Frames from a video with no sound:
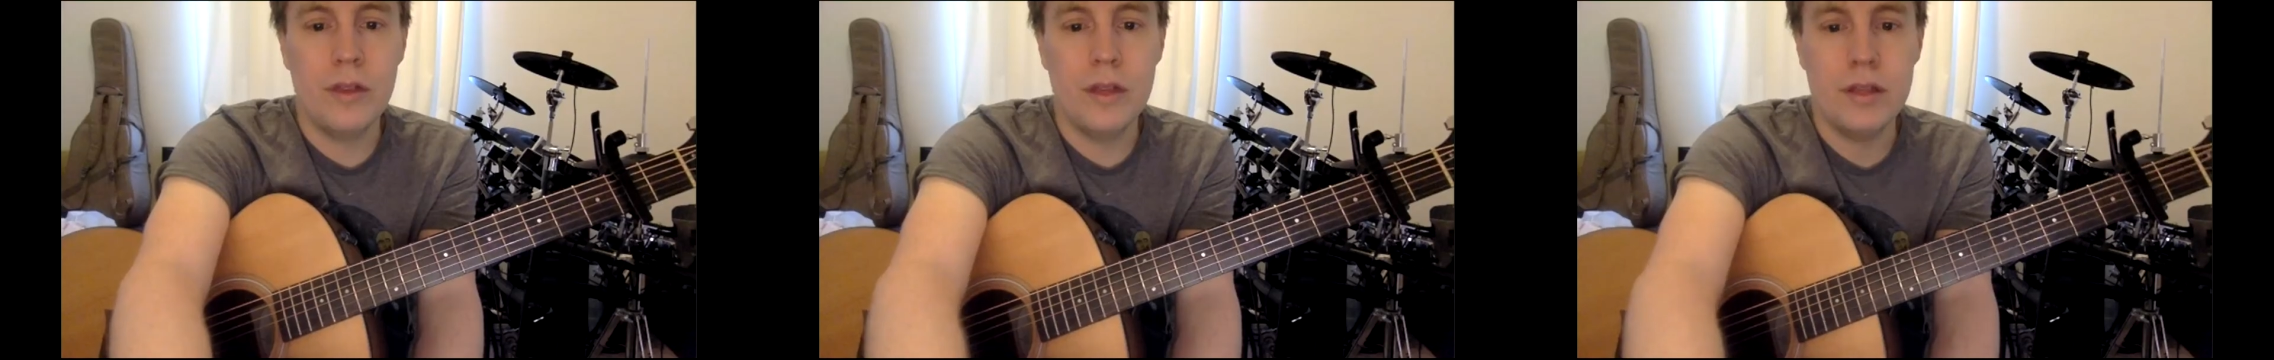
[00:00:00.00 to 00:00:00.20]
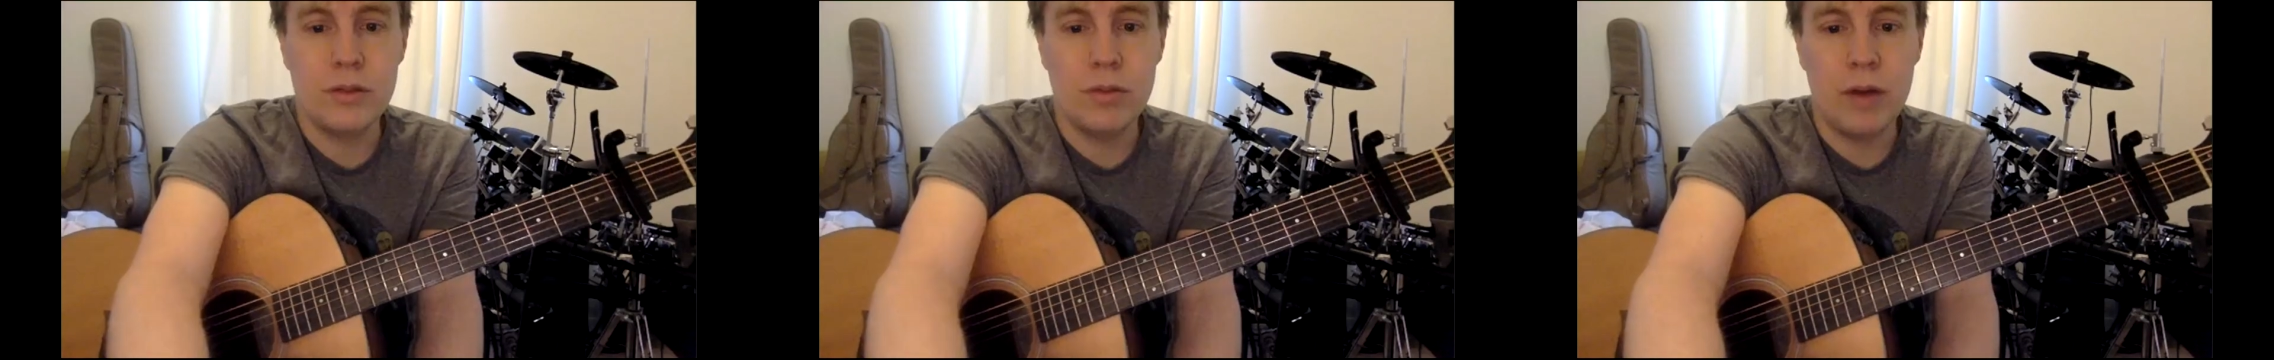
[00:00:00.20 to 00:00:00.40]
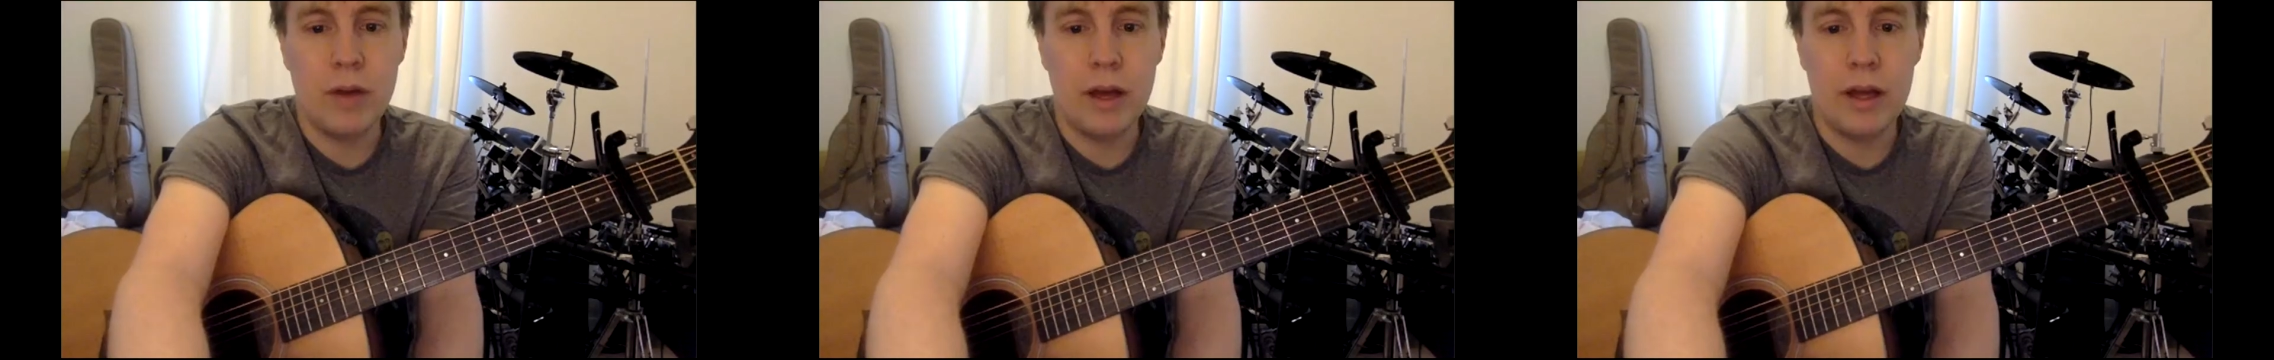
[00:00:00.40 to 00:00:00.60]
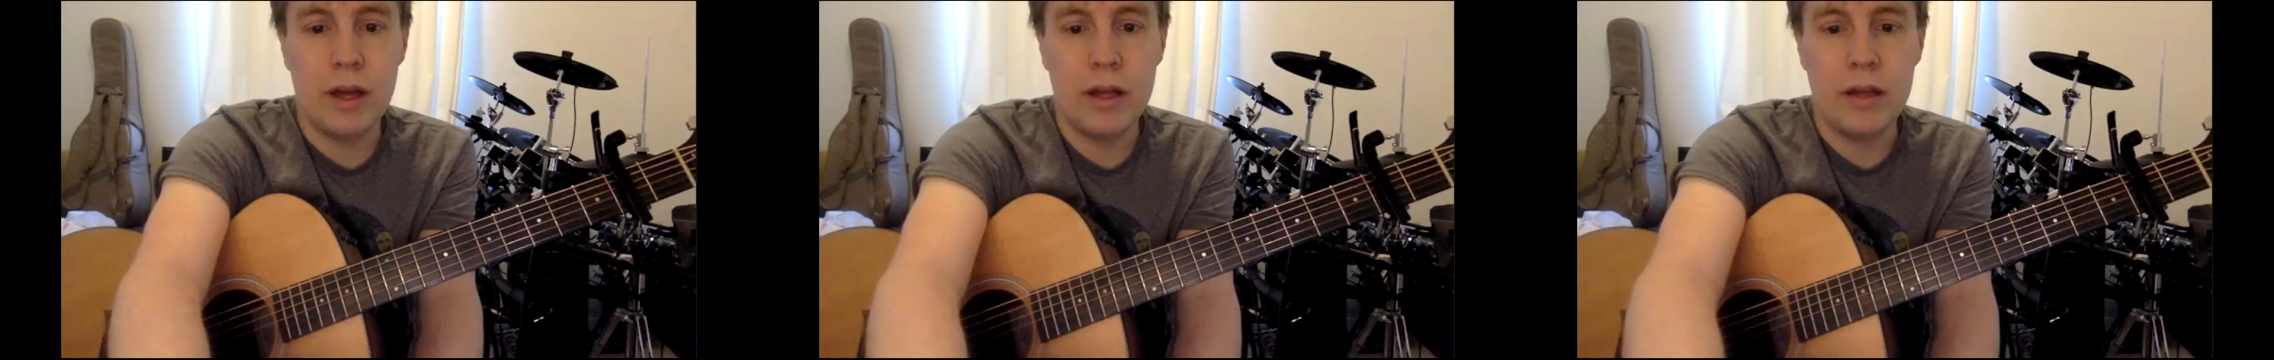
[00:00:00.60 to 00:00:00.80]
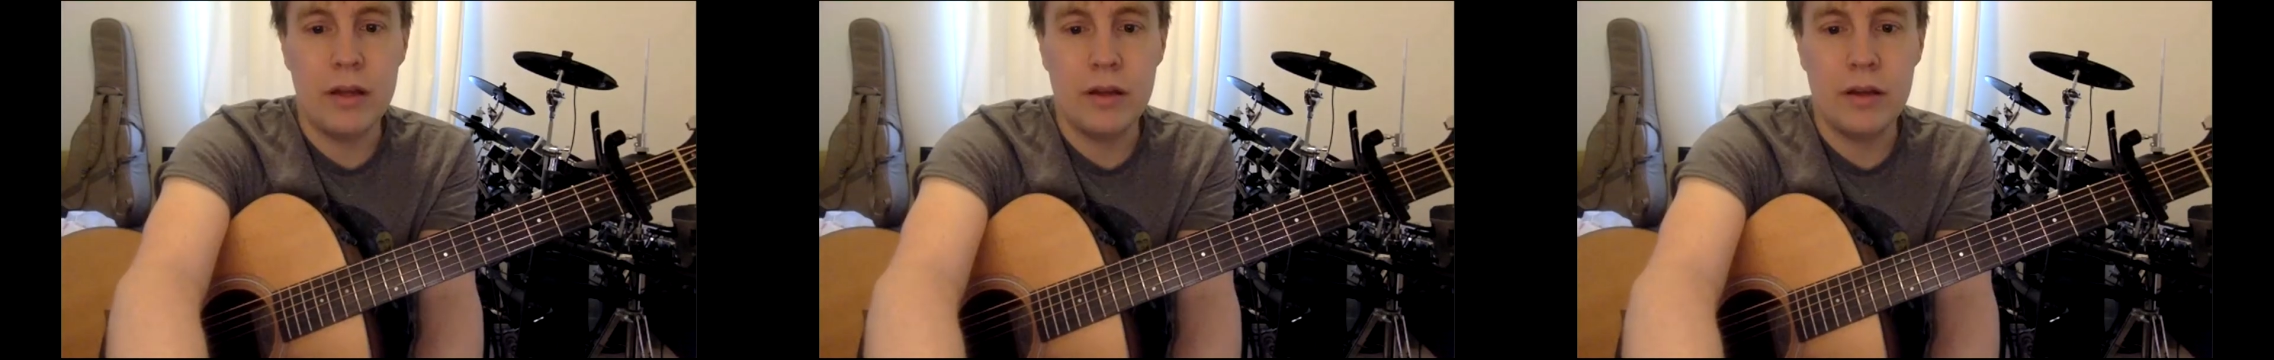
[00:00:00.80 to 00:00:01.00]
this
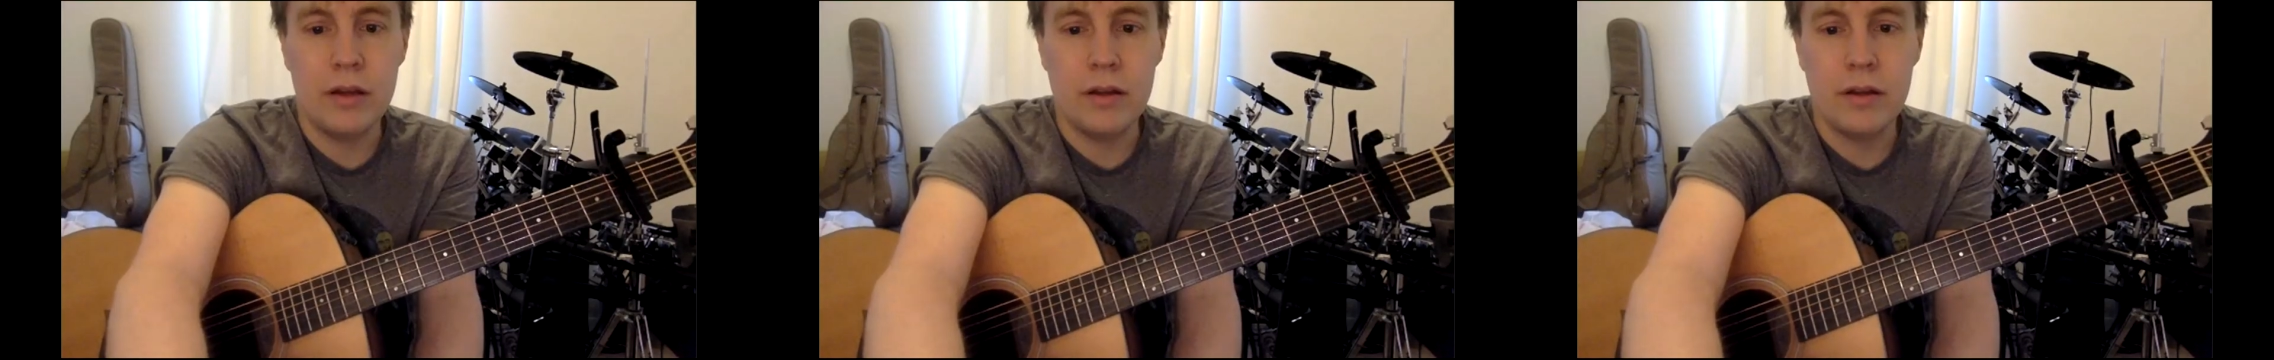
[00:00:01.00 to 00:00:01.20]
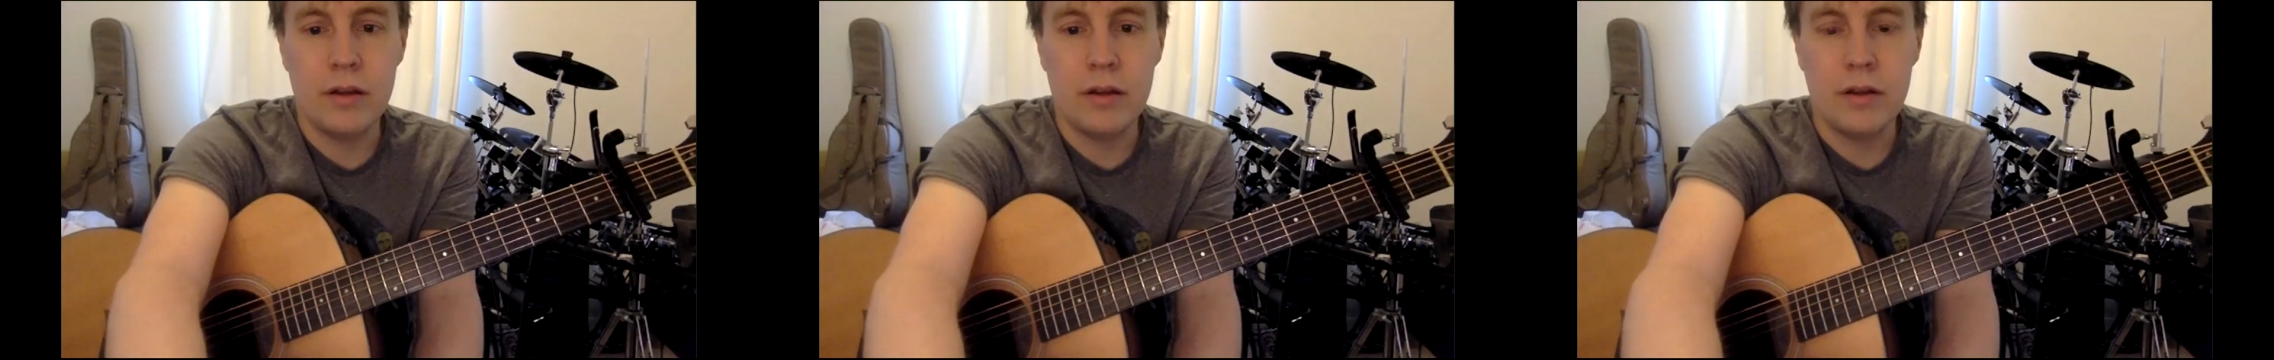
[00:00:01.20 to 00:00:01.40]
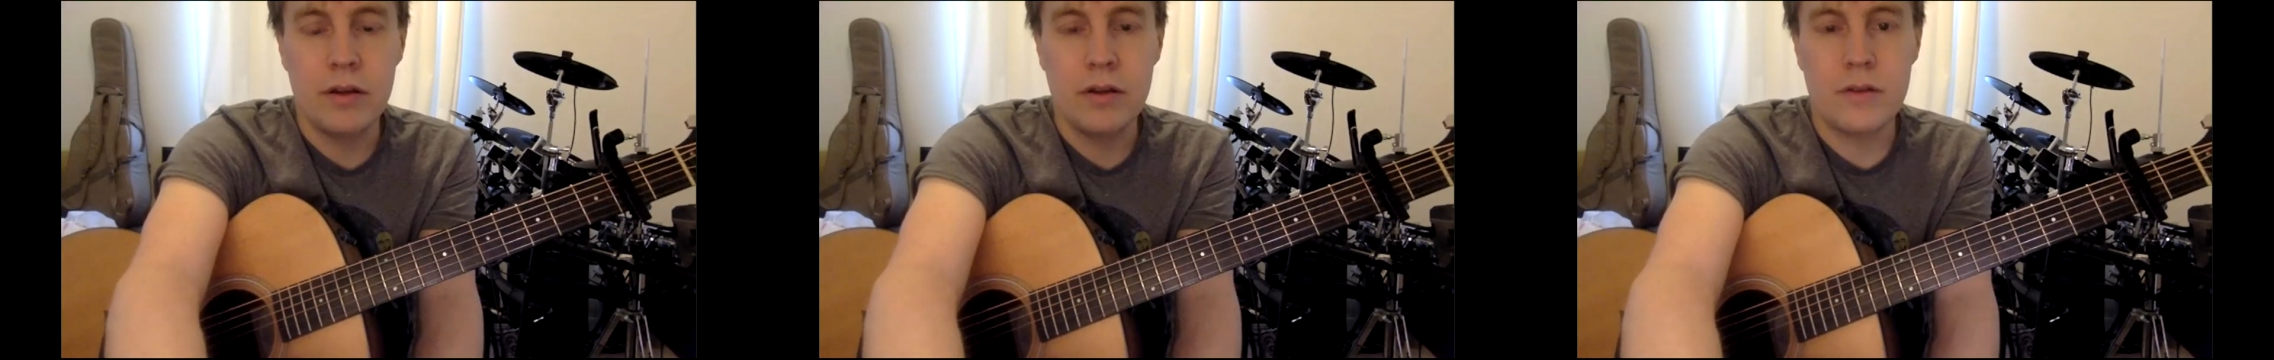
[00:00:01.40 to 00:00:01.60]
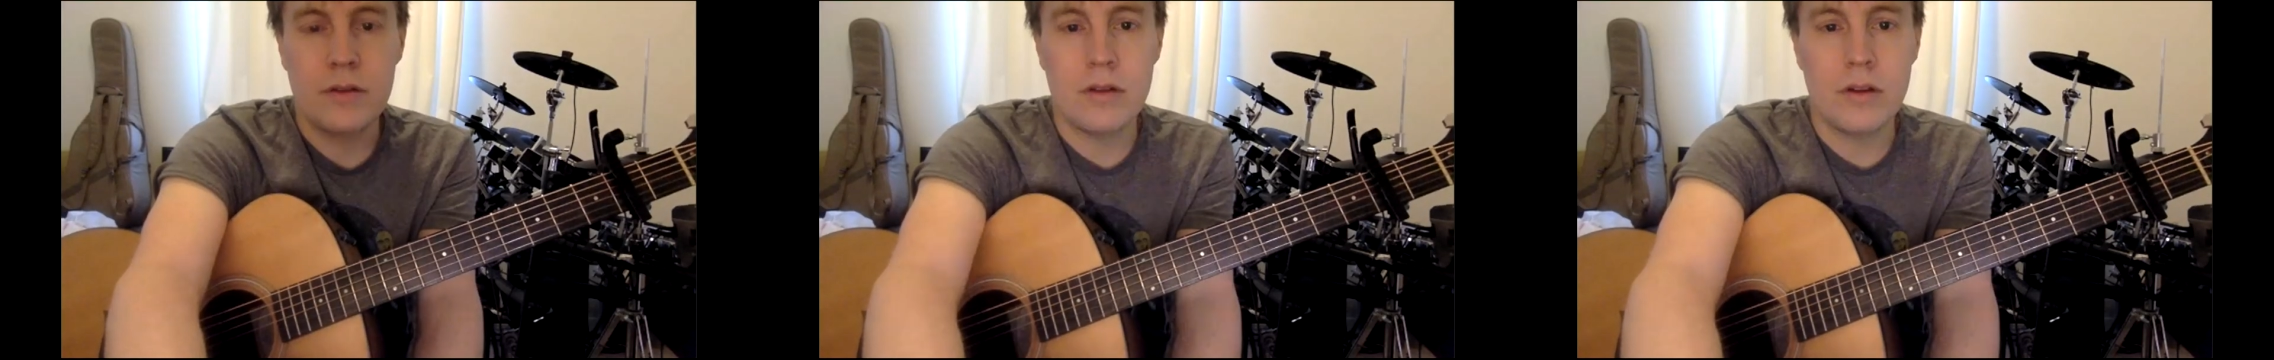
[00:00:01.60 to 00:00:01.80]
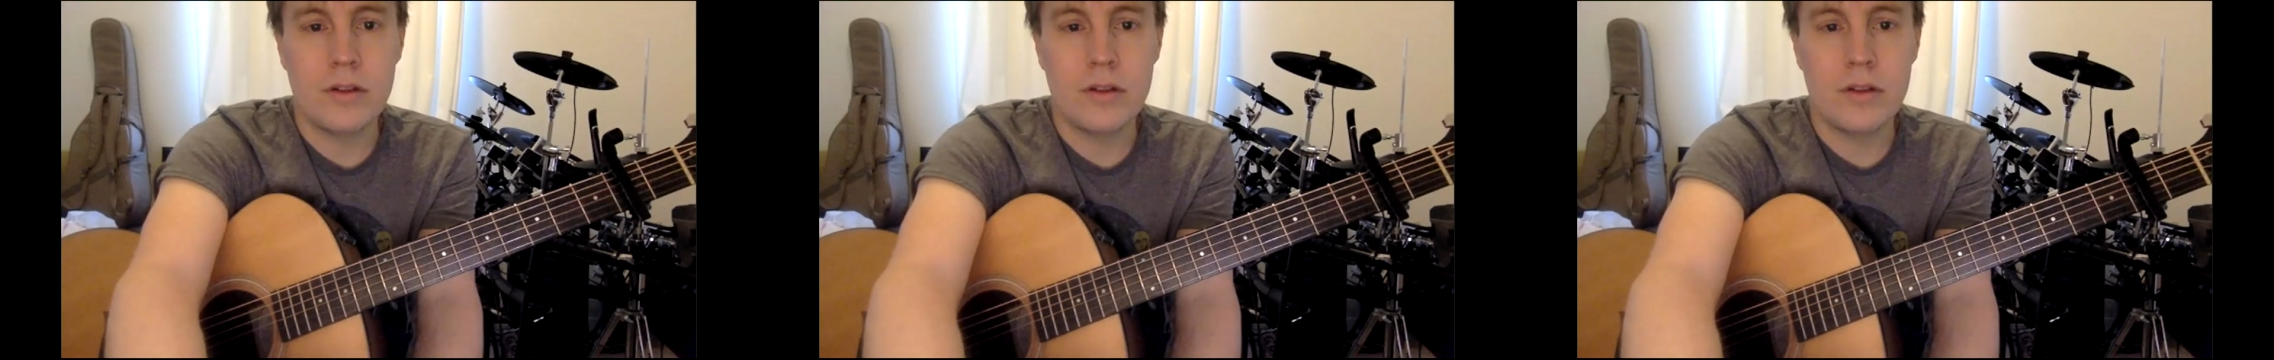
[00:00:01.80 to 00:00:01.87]
way. So